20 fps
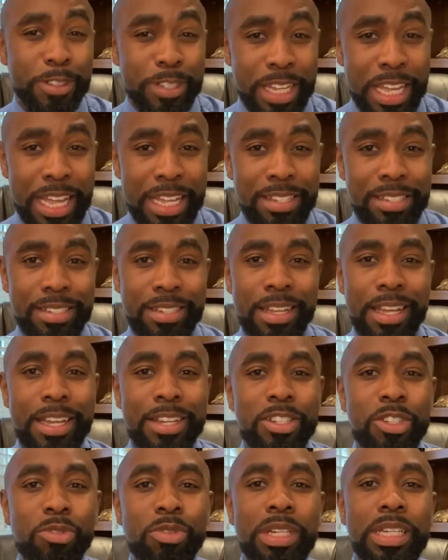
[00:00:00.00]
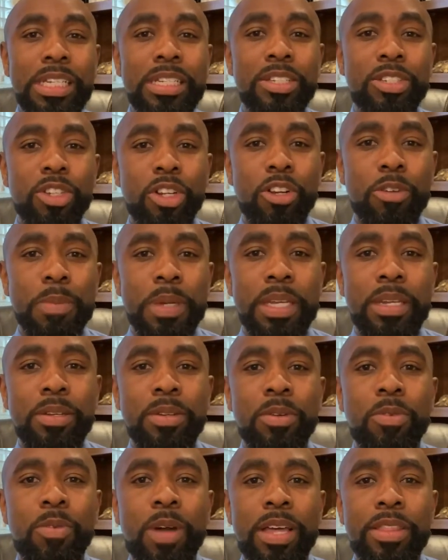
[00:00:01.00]
tests to really
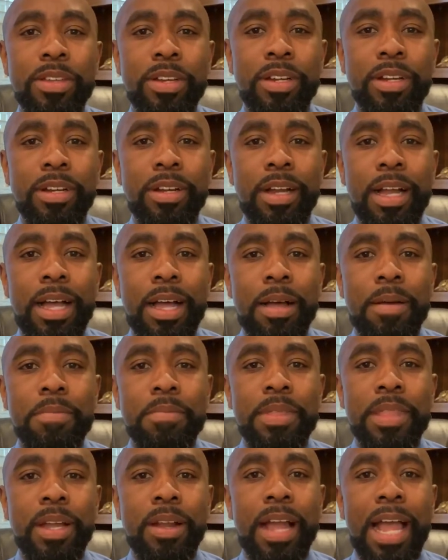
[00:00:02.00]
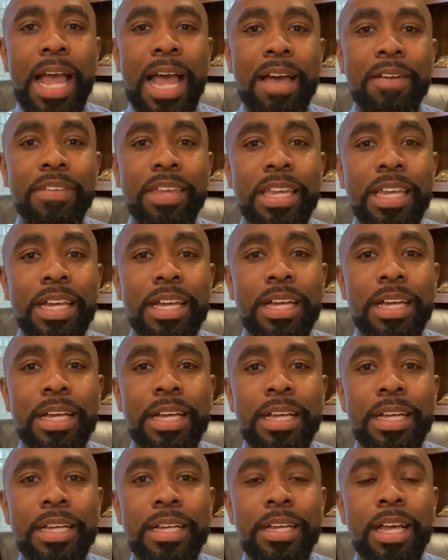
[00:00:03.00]
determine whether they're having,
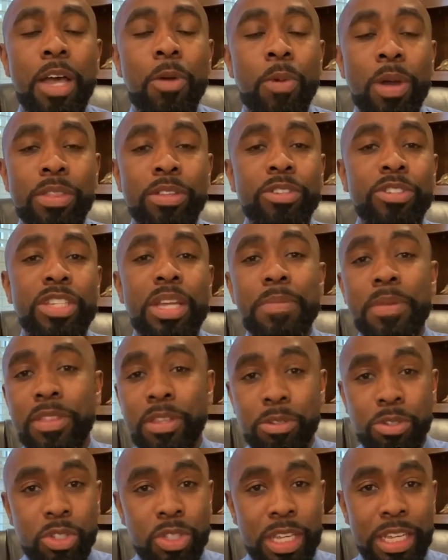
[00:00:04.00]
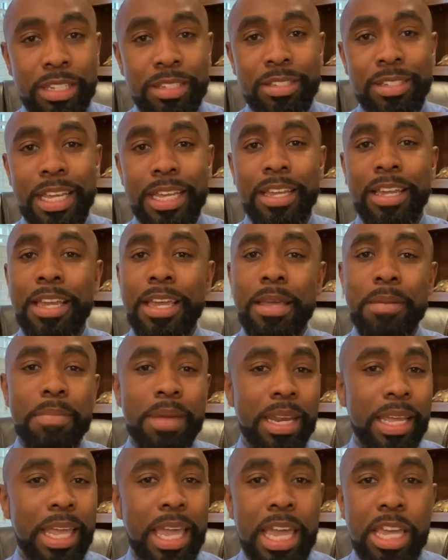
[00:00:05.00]
whether some of those things like
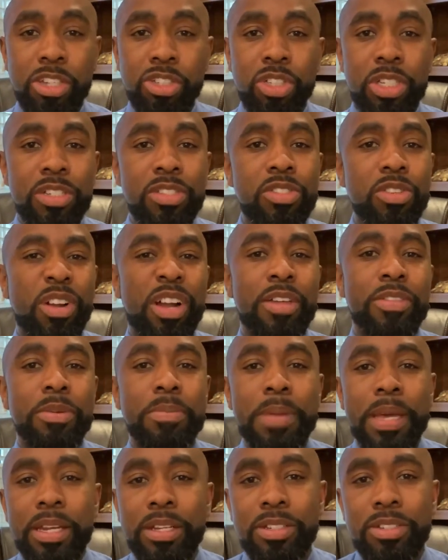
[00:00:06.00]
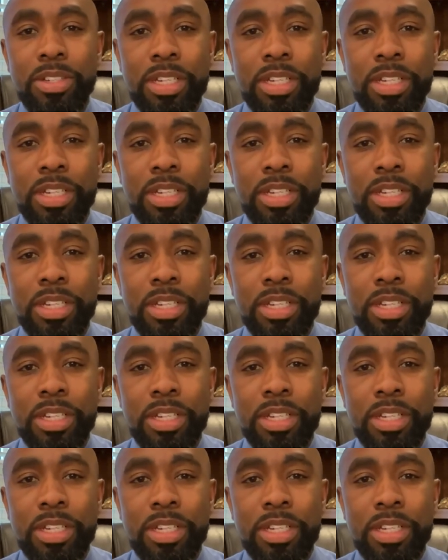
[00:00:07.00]
medications or other medical